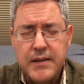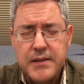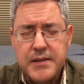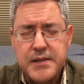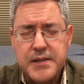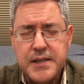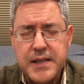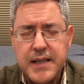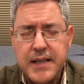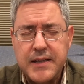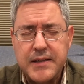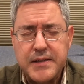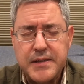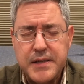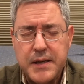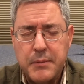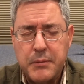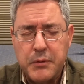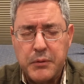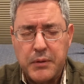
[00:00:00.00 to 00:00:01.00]
see it
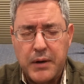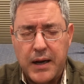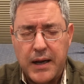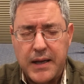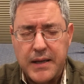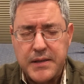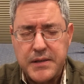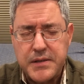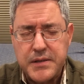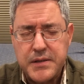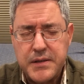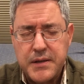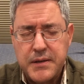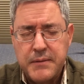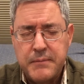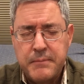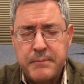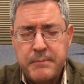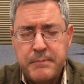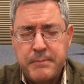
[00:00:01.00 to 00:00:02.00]
summarize
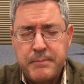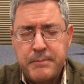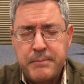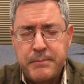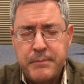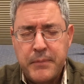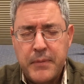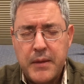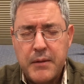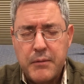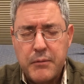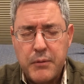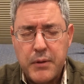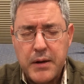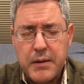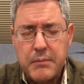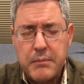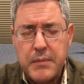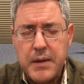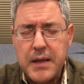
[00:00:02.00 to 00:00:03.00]
what
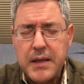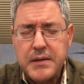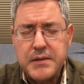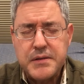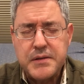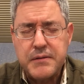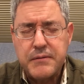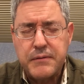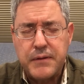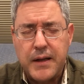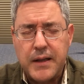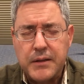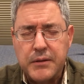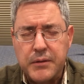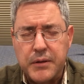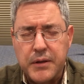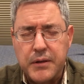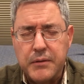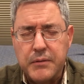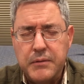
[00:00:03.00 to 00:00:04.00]
it means to follow
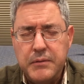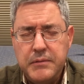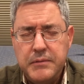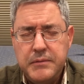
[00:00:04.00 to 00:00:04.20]
you.